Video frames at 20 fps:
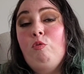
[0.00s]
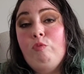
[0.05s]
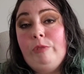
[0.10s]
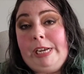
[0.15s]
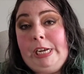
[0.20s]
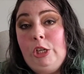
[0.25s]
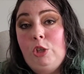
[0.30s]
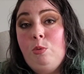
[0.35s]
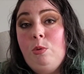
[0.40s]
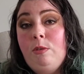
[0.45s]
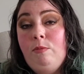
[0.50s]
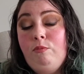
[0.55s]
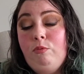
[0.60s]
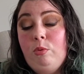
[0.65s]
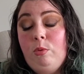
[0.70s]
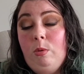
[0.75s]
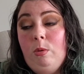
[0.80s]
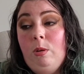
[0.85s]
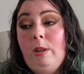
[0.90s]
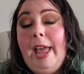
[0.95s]
going to read you a
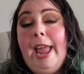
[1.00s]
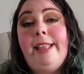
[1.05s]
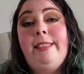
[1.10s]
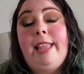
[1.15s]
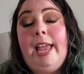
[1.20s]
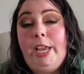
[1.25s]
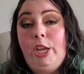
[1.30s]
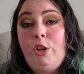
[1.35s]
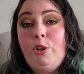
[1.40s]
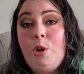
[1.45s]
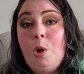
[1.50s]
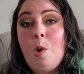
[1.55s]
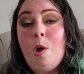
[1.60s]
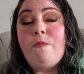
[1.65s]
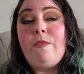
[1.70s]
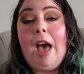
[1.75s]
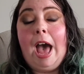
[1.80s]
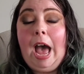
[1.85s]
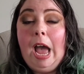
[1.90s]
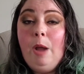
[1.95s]
rule and let you know
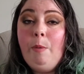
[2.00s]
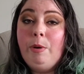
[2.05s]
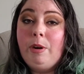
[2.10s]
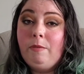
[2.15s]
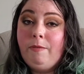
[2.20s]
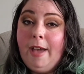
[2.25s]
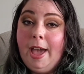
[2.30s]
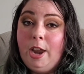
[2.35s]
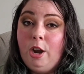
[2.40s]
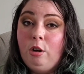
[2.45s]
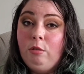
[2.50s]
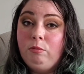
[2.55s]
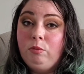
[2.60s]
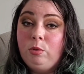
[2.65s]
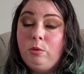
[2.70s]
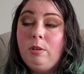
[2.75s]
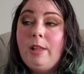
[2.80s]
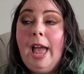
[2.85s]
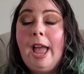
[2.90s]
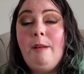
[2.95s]
if I would have had a
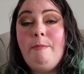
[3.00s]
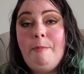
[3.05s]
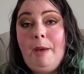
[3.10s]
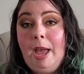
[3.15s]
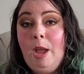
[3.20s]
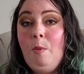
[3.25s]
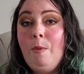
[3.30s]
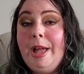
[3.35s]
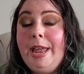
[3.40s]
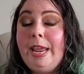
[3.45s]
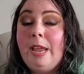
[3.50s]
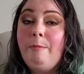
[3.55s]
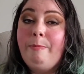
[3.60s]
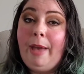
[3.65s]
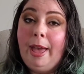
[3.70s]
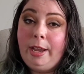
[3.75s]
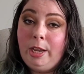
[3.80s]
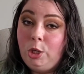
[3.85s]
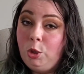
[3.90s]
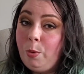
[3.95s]
rule at my wedding
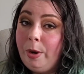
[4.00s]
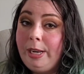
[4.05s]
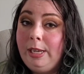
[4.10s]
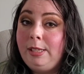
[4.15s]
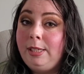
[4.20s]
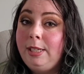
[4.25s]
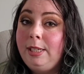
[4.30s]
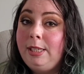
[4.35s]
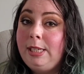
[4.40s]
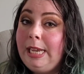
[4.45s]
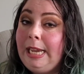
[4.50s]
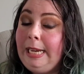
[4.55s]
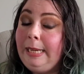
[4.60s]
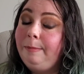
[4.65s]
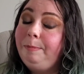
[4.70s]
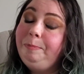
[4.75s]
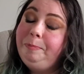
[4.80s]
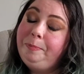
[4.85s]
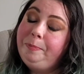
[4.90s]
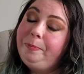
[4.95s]
back in
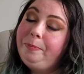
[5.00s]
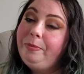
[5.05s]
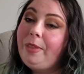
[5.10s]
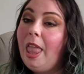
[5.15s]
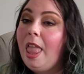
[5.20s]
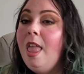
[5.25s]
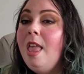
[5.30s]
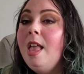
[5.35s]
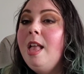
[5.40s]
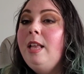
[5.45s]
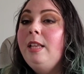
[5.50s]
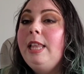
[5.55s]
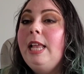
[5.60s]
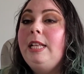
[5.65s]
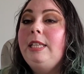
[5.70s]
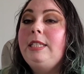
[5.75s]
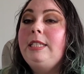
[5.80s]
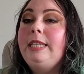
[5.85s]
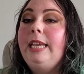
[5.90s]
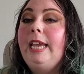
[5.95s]
2016.
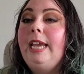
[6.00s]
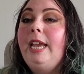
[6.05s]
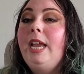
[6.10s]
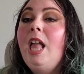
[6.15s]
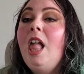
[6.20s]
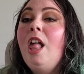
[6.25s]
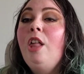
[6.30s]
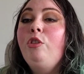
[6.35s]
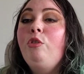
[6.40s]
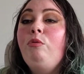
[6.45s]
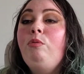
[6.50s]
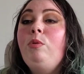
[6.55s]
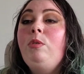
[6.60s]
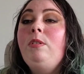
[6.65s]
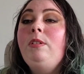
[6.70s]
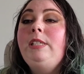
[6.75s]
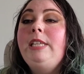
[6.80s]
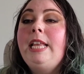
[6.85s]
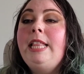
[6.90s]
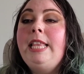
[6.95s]
Let's see. The
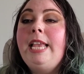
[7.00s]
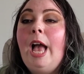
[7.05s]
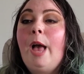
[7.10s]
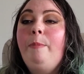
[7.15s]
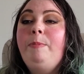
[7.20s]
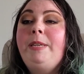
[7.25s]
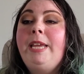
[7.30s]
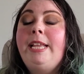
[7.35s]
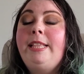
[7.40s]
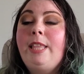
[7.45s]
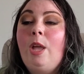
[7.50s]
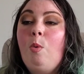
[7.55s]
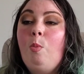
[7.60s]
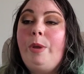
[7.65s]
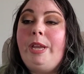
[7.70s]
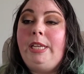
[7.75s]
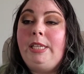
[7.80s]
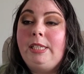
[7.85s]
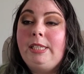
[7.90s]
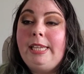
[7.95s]
rules in the update that
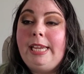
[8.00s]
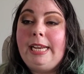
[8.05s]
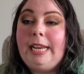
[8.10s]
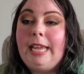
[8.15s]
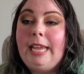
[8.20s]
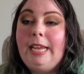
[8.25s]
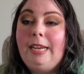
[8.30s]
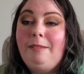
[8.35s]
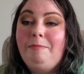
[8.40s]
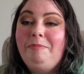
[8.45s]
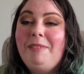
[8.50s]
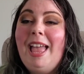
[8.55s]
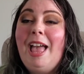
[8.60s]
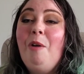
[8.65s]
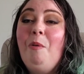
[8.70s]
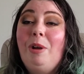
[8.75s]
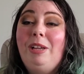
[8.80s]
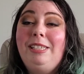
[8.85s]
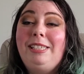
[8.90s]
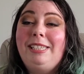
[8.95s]

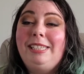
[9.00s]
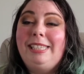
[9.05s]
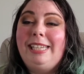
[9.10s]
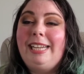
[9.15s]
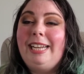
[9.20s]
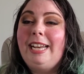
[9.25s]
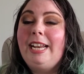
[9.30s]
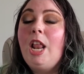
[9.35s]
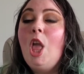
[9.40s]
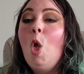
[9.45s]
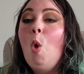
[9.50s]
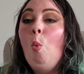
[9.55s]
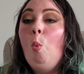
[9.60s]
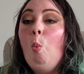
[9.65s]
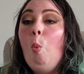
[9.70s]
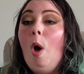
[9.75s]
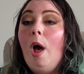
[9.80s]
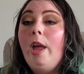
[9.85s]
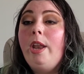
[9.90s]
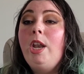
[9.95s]
was deleted.
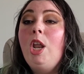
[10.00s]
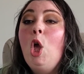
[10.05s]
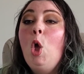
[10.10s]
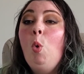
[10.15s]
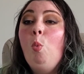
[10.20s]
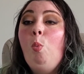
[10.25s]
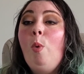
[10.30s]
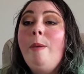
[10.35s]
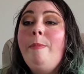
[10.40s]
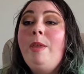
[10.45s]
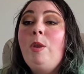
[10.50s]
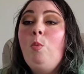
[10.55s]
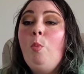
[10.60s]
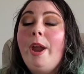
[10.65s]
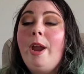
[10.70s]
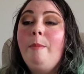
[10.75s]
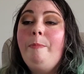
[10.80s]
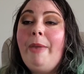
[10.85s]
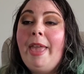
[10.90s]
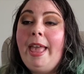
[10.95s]
1, women
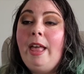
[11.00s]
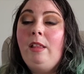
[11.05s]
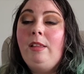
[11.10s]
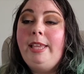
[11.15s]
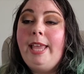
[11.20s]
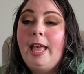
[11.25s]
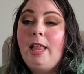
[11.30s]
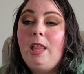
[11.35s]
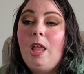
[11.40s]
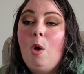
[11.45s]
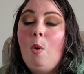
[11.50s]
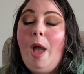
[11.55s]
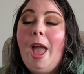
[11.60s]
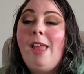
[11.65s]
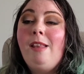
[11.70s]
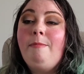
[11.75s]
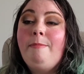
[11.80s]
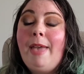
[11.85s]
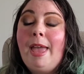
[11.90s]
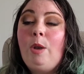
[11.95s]
wear pale yellow
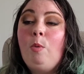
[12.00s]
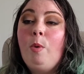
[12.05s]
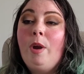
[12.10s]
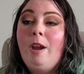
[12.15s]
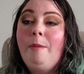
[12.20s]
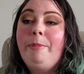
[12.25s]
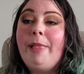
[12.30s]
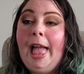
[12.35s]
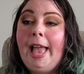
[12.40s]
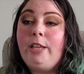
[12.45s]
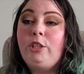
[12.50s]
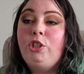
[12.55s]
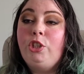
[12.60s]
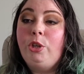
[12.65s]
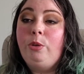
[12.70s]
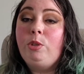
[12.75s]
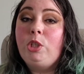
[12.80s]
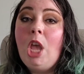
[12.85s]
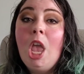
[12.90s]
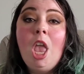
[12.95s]
and men wear a black
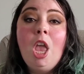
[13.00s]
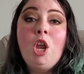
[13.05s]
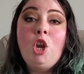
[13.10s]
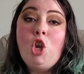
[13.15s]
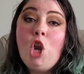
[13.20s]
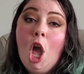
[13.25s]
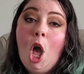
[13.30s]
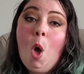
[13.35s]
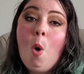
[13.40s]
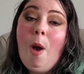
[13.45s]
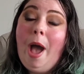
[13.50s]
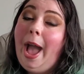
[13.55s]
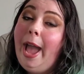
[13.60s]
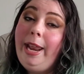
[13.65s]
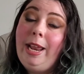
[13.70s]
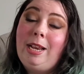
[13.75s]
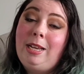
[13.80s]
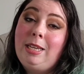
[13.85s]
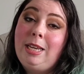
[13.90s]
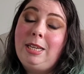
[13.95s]
suit. No,
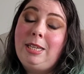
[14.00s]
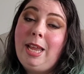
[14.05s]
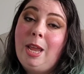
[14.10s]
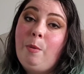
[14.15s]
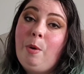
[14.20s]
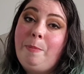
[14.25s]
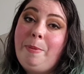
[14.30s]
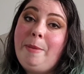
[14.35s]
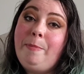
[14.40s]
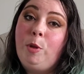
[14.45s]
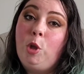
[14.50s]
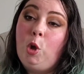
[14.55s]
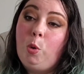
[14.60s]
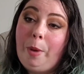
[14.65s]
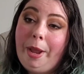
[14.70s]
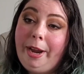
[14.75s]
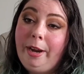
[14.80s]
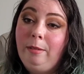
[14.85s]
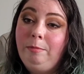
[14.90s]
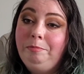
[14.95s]
I didn't dictate what people
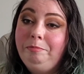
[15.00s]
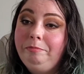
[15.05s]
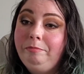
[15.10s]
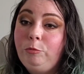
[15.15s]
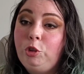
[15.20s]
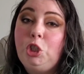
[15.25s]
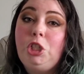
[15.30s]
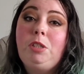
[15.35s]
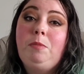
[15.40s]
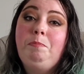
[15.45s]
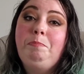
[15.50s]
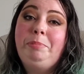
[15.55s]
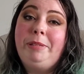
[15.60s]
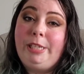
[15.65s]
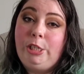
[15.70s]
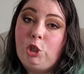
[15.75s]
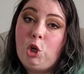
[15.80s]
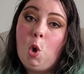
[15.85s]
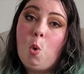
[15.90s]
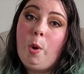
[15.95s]
could wear. Just
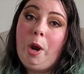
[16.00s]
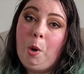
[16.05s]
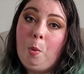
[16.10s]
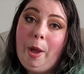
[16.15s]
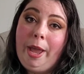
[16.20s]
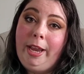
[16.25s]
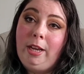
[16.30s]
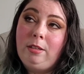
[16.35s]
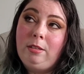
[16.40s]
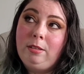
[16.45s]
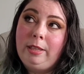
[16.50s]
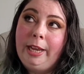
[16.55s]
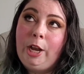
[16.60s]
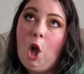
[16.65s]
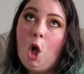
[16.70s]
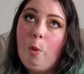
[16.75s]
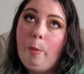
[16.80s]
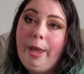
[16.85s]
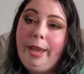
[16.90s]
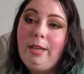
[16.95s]
please don't wear white,
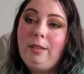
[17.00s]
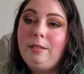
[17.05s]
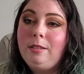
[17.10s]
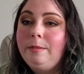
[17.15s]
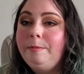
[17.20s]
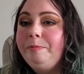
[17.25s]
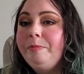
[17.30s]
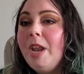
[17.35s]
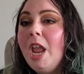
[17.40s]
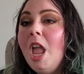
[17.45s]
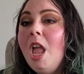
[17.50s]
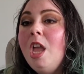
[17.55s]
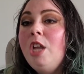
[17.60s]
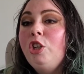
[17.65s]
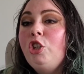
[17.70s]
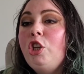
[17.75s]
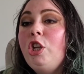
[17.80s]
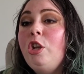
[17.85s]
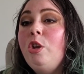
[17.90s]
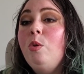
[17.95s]
like all white.
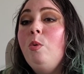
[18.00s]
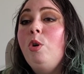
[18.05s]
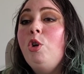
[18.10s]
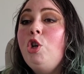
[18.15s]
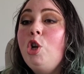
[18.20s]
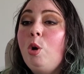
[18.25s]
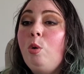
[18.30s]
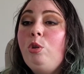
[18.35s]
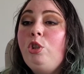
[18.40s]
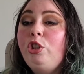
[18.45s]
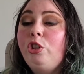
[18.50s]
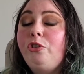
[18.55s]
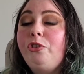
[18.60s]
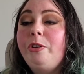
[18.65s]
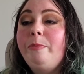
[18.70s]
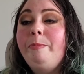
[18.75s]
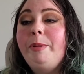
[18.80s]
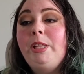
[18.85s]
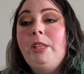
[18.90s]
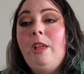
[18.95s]
2, no
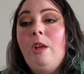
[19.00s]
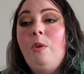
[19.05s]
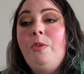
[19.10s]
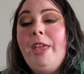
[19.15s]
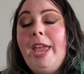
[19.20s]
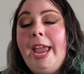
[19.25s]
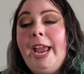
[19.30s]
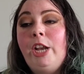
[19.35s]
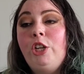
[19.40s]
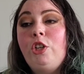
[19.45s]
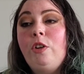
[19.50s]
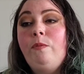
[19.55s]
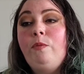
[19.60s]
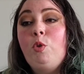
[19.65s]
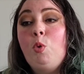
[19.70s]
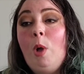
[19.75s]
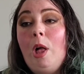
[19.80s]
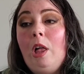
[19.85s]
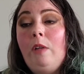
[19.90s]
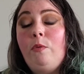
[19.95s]
children below the age of
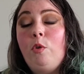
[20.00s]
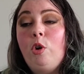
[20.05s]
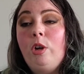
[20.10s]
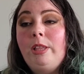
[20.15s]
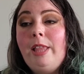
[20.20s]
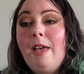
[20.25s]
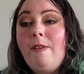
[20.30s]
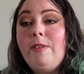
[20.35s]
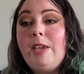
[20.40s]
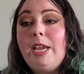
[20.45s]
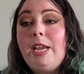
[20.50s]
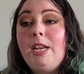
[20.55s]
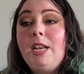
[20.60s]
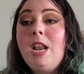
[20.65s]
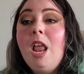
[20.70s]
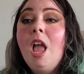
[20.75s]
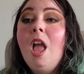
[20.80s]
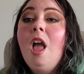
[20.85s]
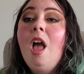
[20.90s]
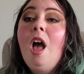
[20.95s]
12 or
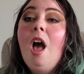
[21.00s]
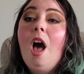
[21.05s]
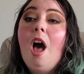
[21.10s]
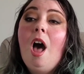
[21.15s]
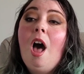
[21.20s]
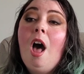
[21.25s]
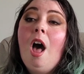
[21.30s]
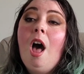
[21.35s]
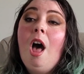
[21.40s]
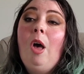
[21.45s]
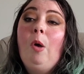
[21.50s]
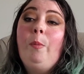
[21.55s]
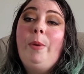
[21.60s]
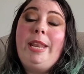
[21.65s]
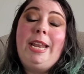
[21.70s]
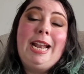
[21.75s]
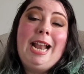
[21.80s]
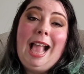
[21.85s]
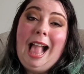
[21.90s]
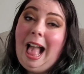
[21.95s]
11.
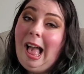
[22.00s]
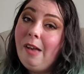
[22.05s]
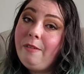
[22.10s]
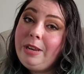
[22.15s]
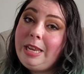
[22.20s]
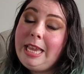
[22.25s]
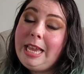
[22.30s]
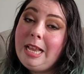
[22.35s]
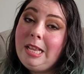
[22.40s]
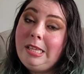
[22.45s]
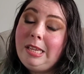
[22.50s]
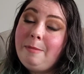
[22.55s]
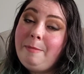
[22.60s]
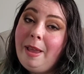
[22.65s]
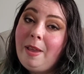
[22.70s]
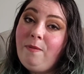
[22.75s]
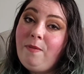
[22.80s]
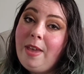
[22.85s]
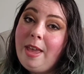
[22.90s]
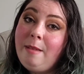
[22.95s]
We didn't have any kids in
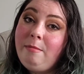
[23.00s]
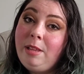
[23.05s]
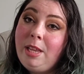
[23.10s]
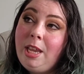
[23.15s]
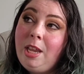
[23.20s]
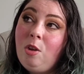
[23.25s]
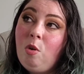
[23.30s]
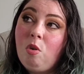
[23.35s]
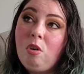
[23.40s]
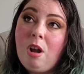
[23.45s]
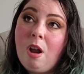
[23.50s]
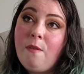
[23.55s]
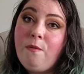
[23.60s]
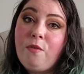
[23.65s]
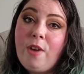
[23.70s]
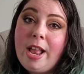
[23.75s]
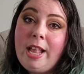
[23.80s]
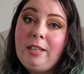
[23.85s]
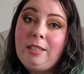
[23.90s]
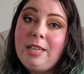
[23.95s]
my family or our
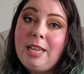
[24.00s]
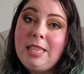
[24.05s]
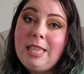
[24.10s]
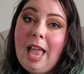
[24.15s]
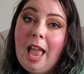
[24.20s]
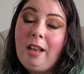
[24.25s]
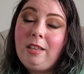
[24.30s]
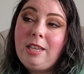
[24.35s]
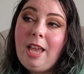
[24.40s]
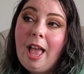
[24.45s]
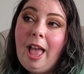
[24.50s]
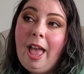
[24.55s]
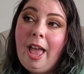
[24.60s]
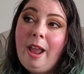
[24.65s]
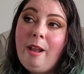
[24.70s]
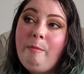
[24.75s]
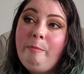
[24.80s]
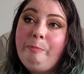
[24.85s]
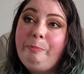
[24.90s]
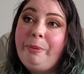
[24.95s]
friends at that
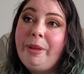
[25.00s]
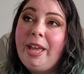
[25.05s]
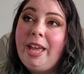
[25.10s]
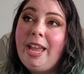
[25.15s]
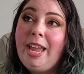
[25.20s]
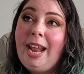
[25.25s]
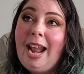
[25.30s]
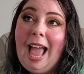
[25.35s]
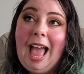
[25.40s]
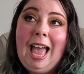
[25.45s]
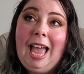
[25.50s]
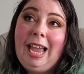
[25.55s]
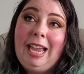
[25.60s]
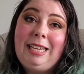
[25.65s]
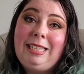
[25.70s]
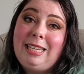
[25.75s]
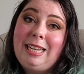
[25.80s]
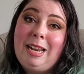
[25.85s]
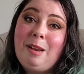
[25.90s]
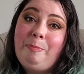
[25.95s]
time, but
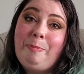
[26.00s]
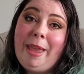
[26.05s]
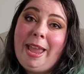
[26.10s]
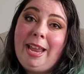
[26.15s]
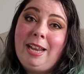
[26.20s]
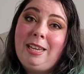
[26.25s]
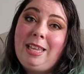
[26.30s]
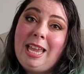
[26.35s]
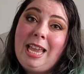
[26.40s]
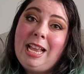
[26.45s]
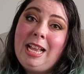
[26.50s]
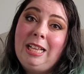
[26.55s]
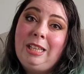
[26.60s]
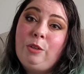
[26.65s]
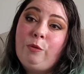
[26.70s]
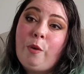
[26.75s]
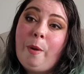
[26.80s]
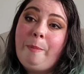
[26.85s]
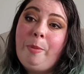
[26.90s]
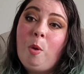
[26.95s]
I didn't ban
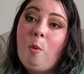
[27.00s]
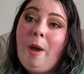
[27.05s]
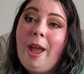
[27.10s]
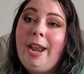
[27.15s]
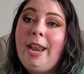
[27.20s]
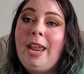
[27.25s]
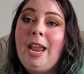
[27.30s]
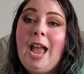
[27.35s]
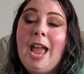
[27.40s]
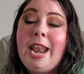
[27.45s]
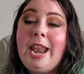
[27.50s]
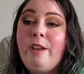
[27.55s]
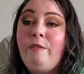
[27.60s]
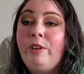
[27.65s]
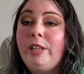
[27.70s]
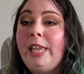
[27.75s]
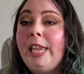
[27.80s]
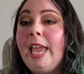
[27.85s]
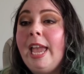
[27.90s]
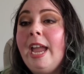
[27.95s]
kids from the wedding. I didn't
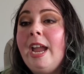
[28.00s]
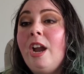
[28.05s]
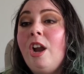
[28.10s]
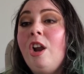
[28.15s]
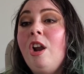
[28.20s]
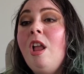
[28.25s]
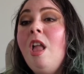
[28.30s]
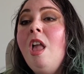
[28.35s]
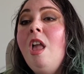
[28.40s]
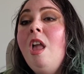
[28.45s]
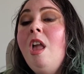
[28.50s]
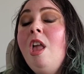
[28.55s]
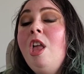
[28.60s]
really care.